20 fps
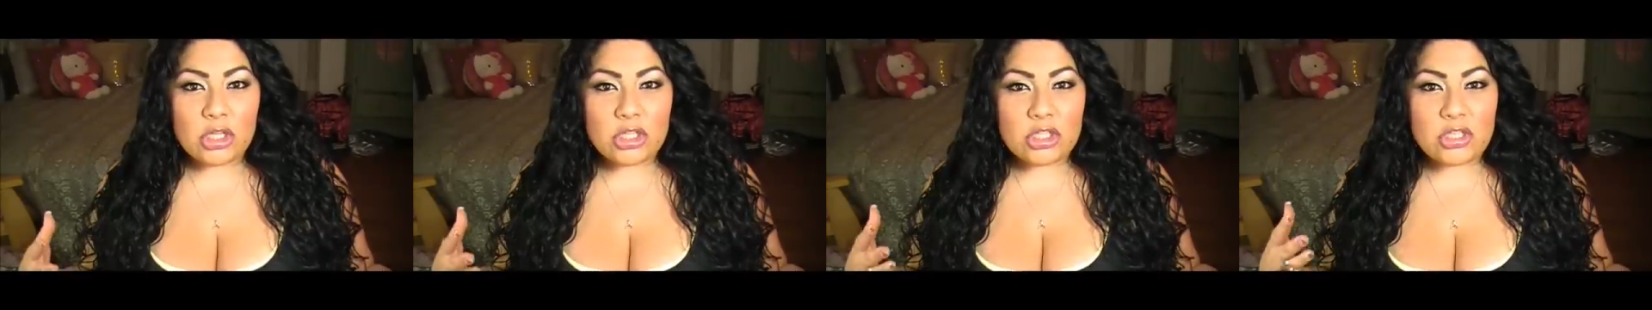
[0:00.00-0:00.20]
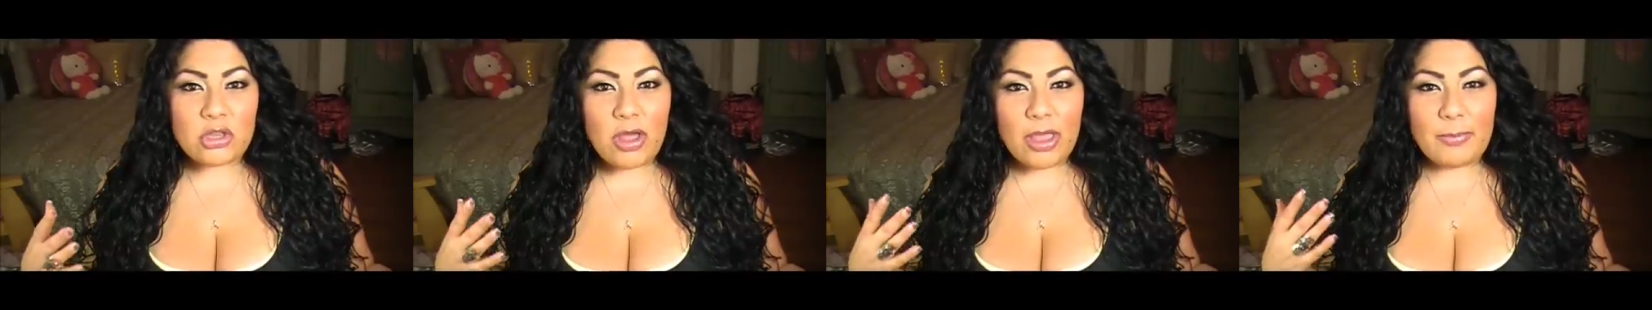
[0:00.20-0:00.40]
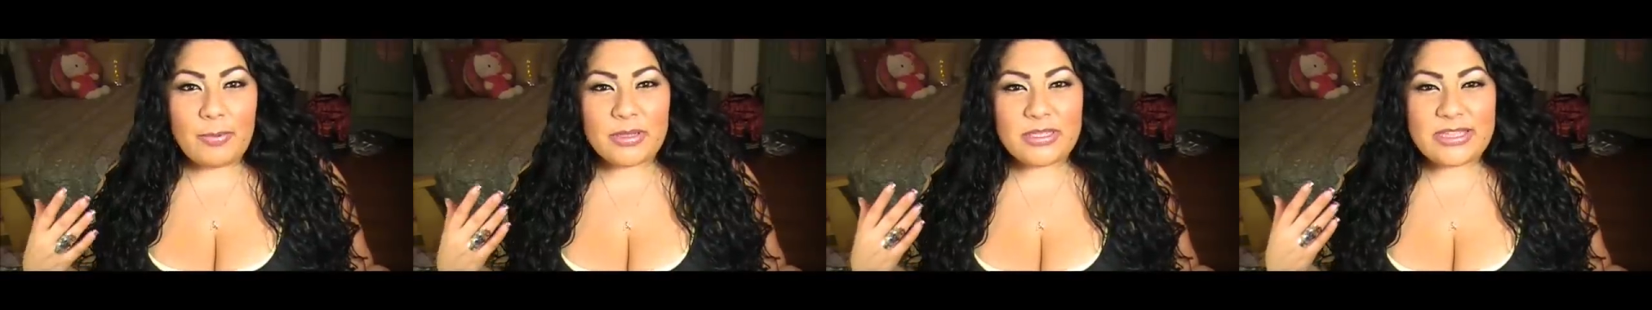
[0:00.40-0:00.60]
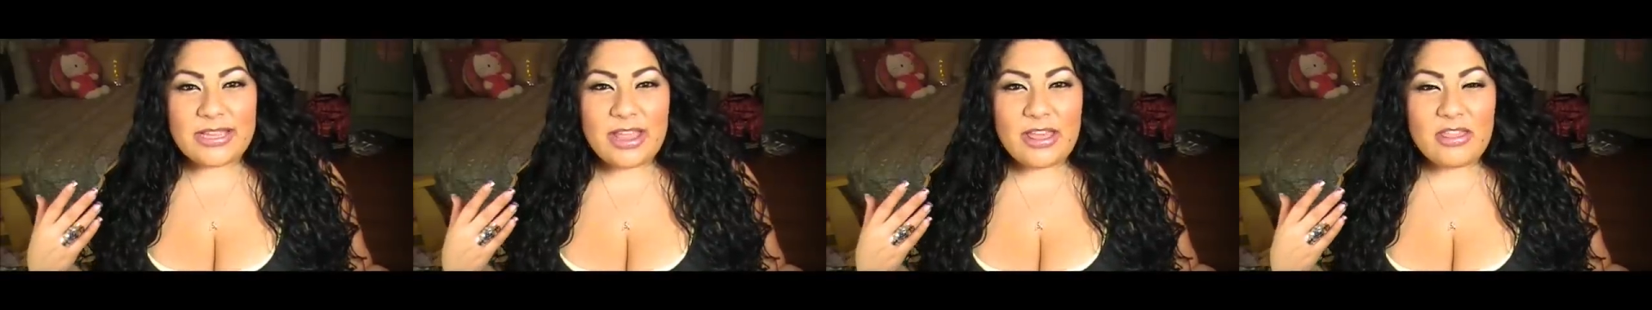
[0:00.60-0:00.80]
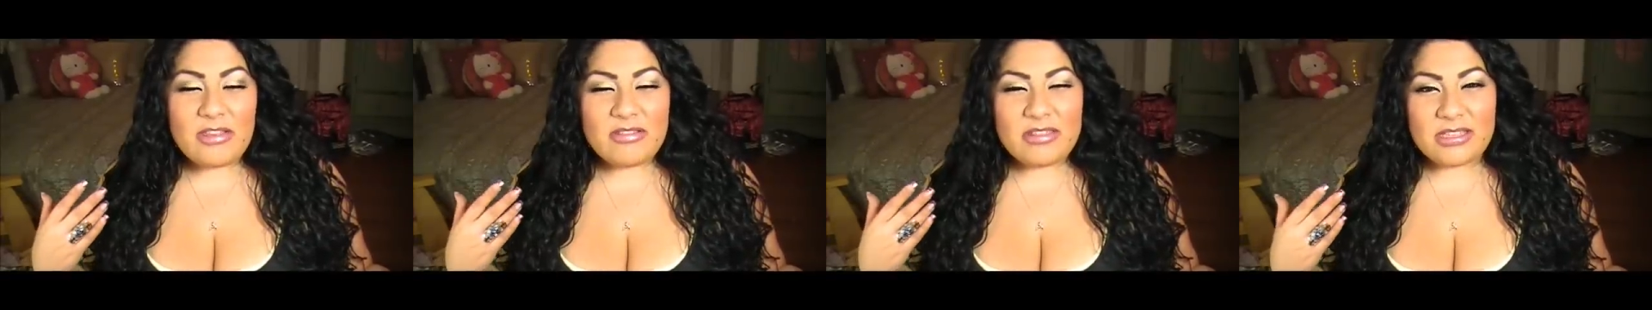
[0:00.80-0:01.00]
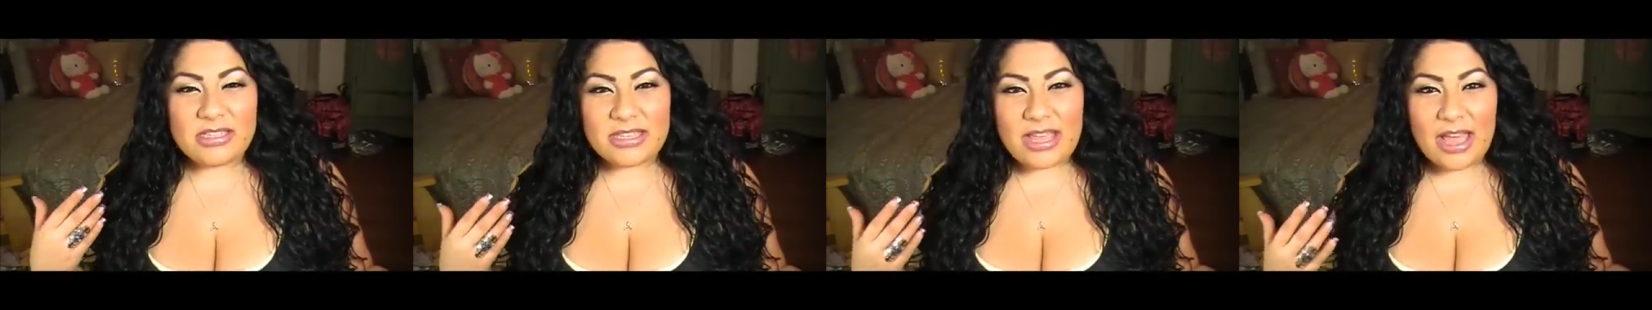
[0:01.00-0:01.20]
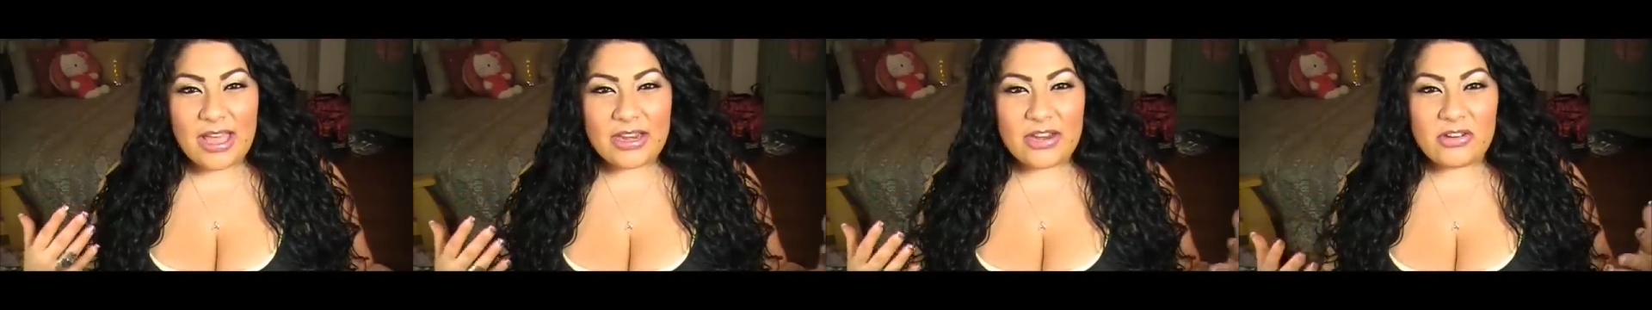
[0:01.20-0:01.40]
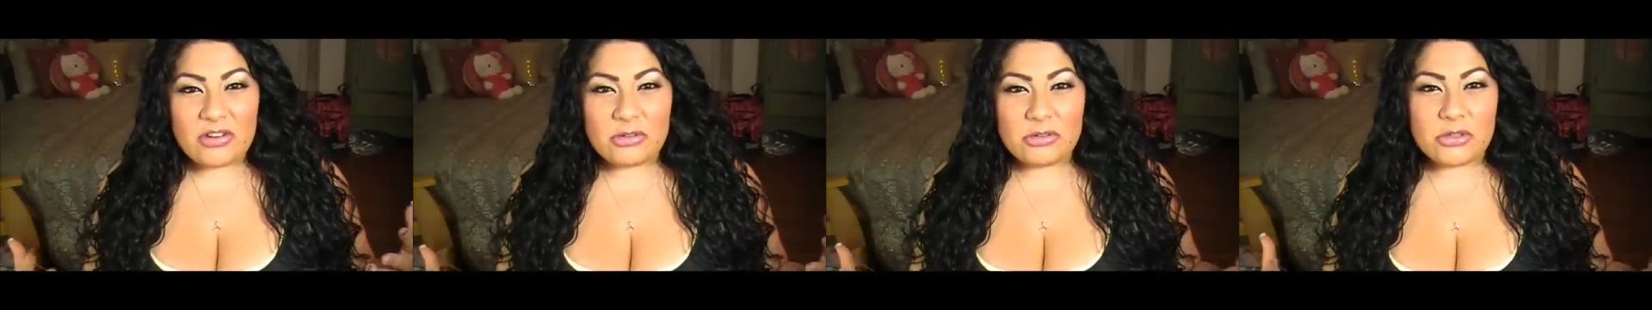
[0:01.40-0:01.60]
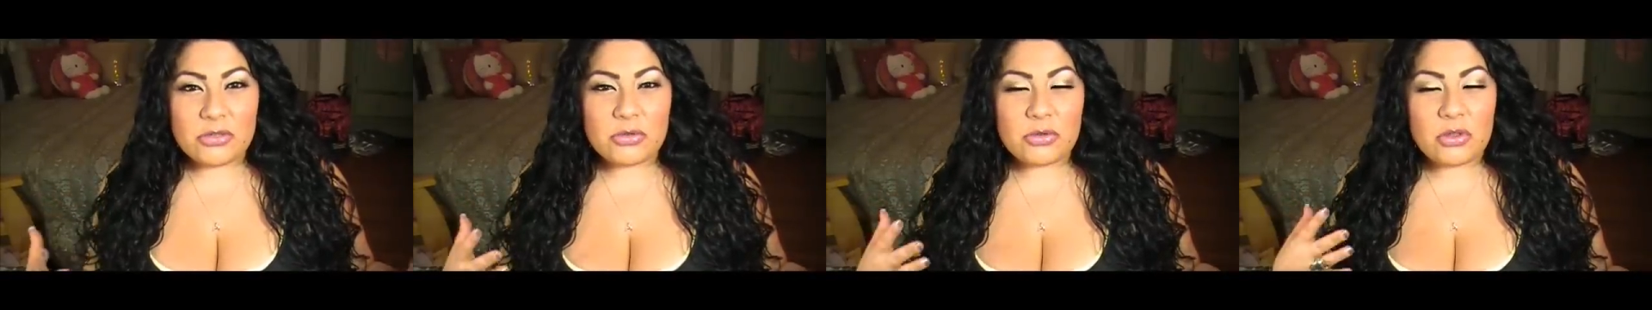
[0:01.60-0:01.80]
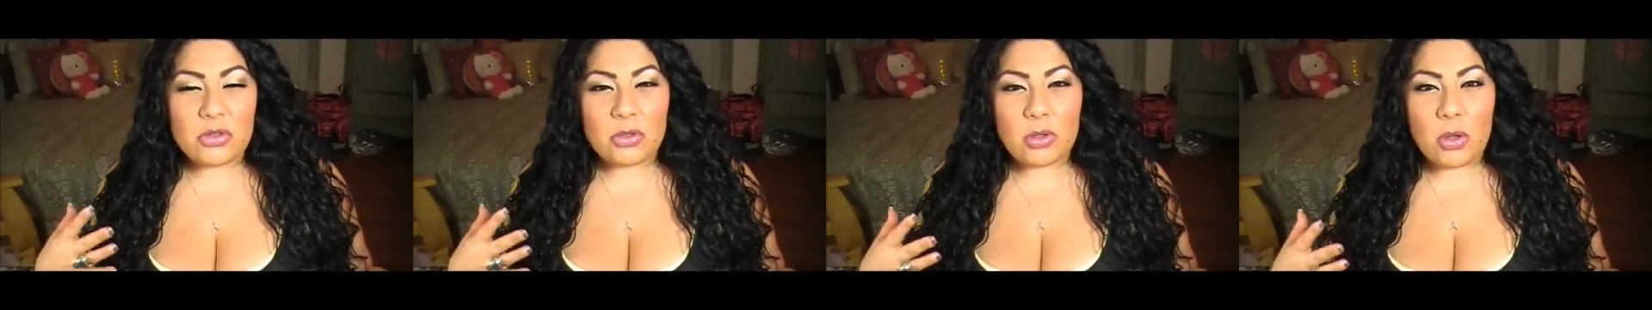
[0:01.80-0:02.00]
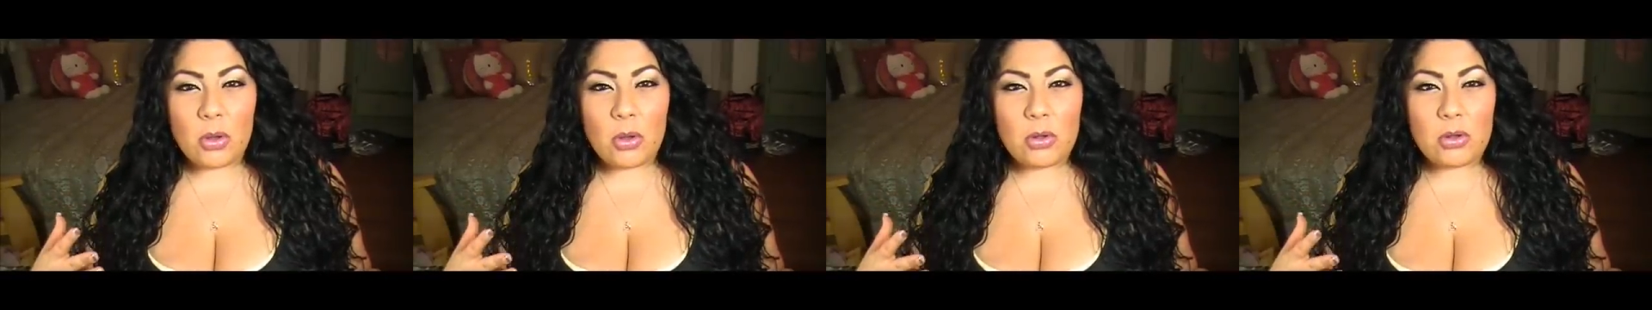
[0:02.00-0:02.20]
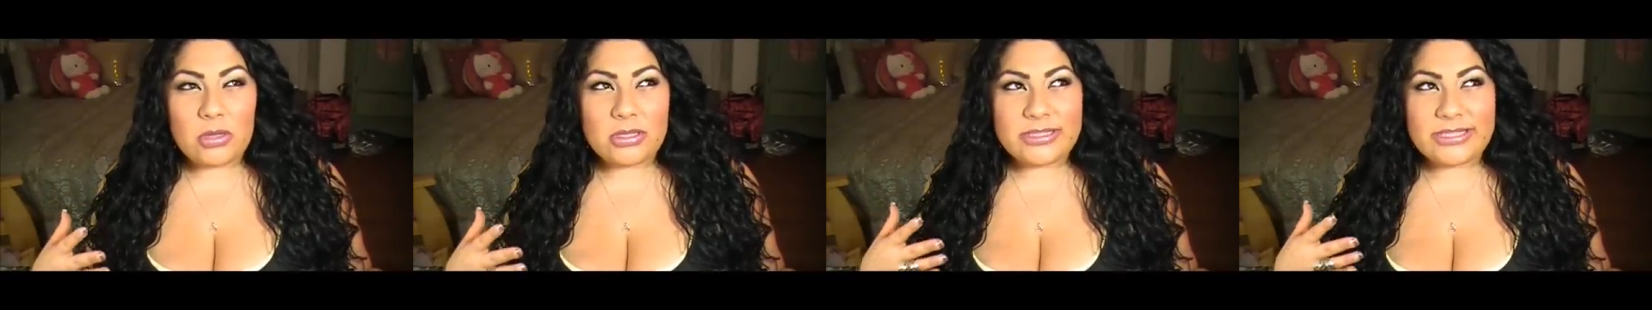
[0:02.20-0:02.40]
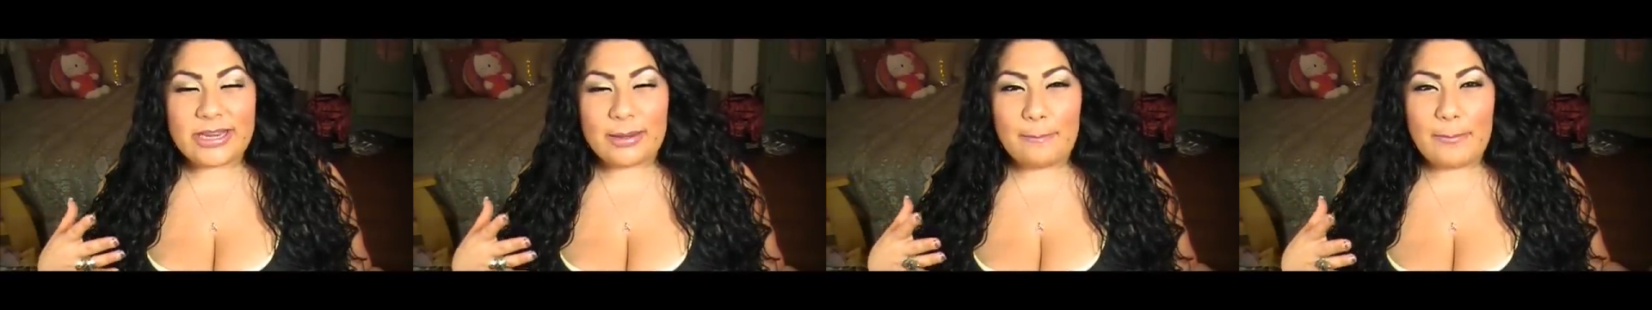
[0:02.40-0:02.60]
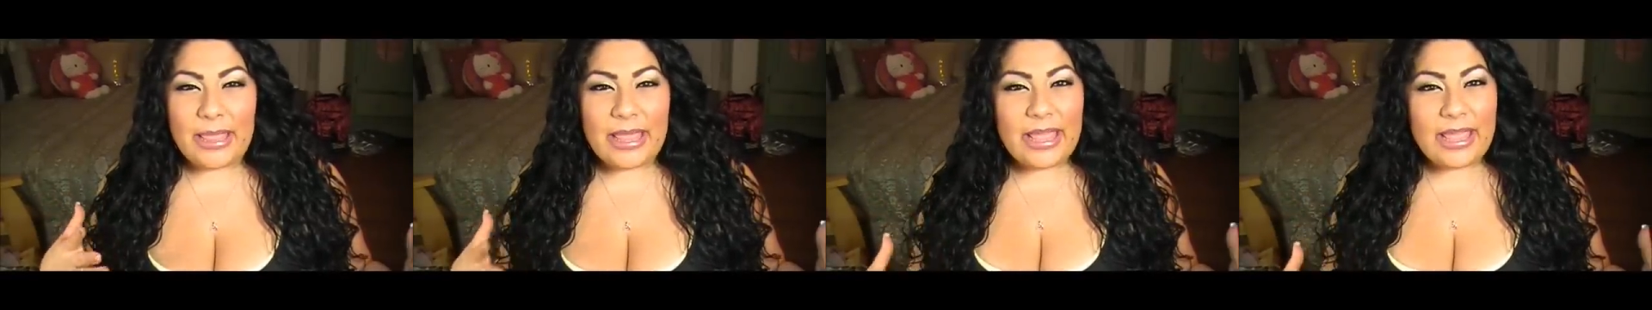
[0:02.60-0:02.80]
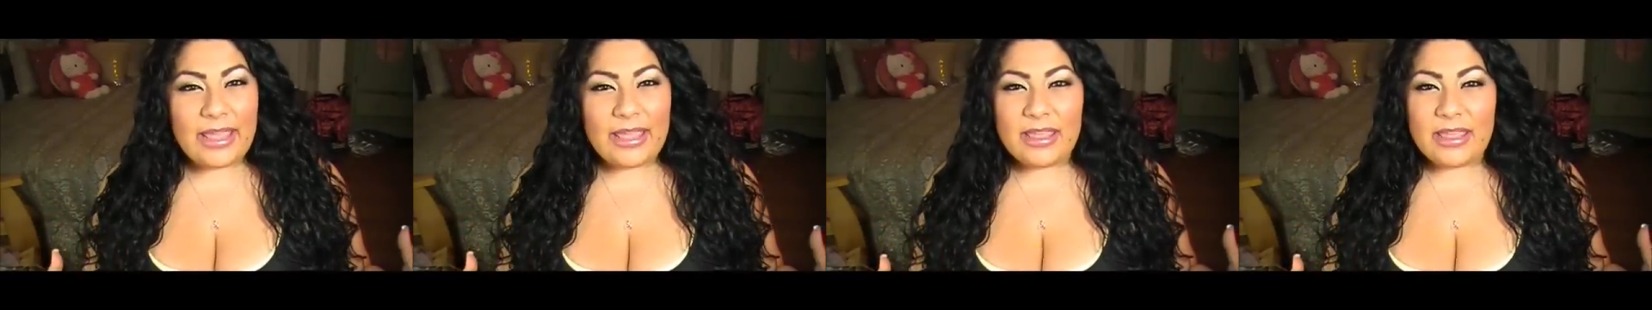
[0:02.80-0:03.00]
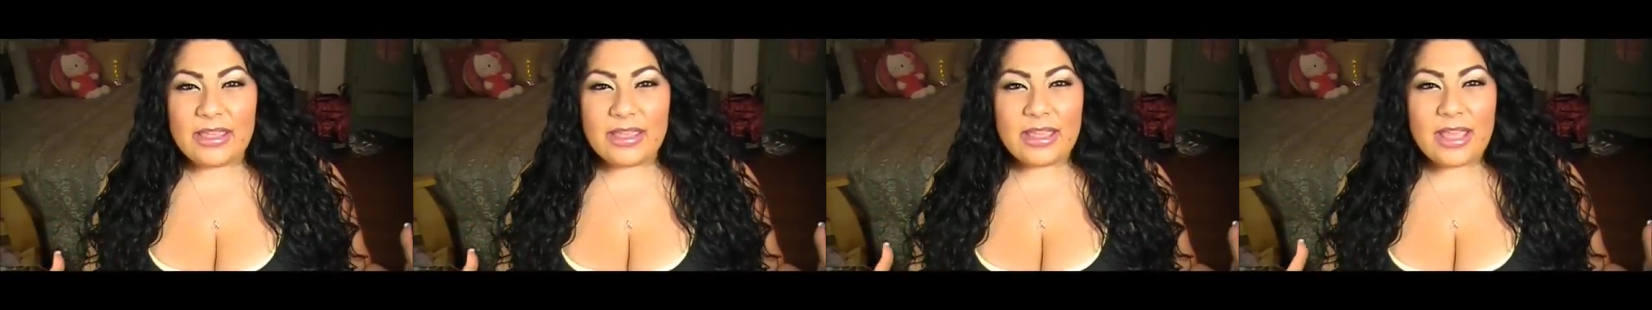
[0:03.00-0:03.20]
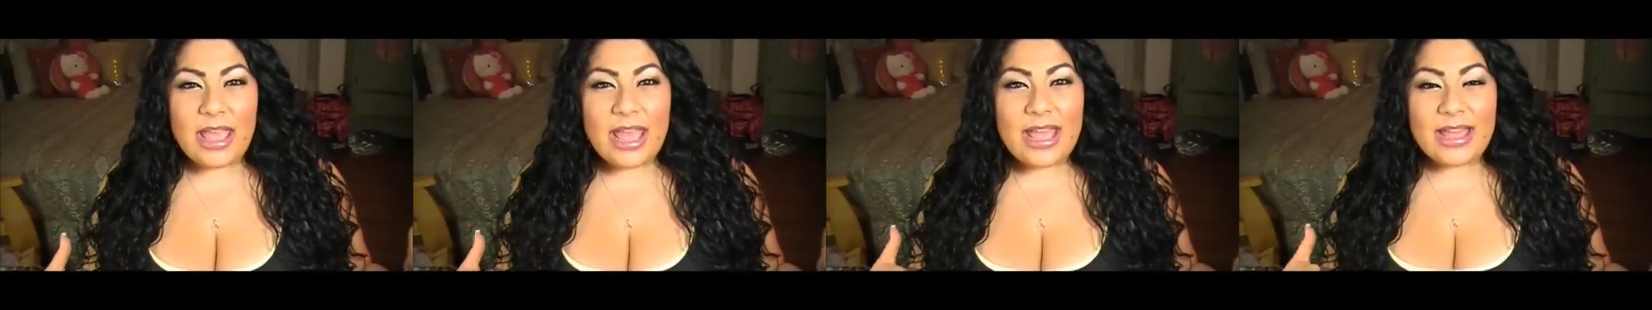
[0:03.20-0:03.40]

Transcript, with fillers: So I put together this kind of neutral gold and pink